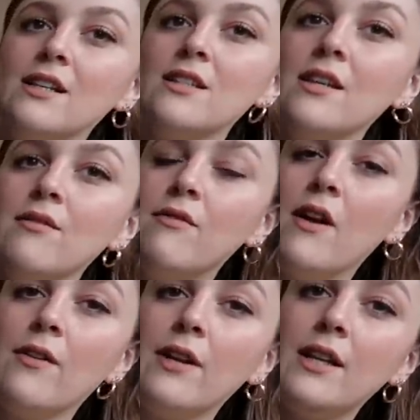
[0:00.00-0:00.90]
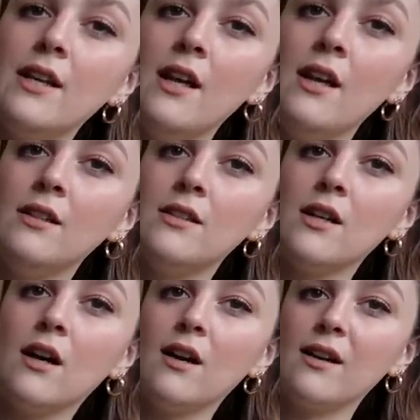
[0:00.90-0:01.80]
actually a very
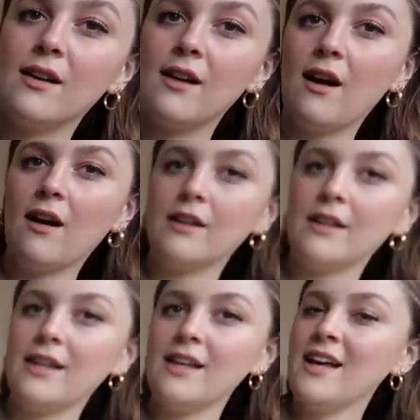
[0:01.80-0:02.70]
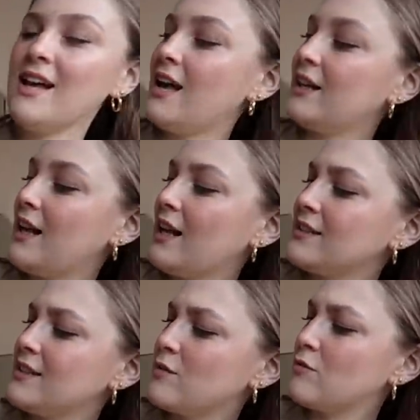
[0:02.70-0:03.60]
dark khaki, and it
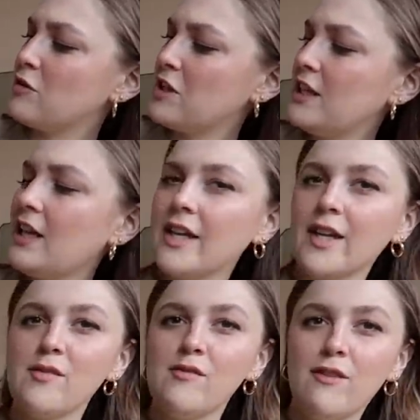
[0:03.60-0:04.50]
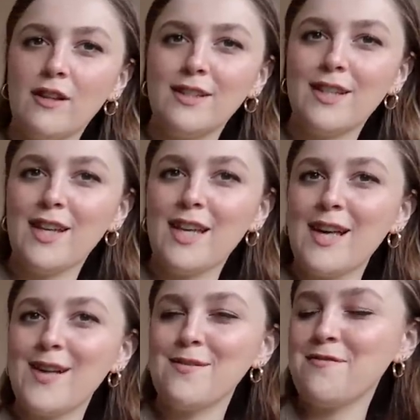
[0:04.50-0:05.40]
has this really like
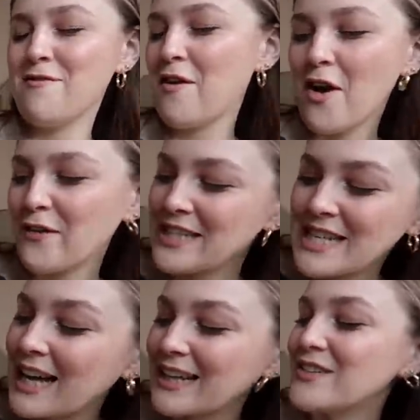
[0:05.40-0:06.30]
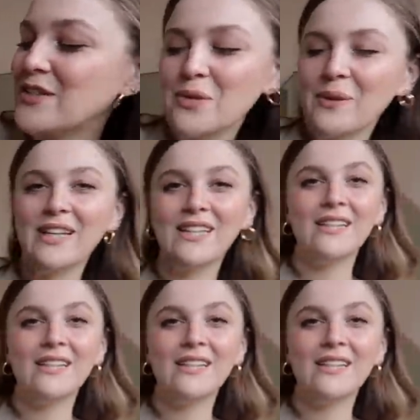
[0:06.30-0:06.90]
fuzzy, furry texture to it,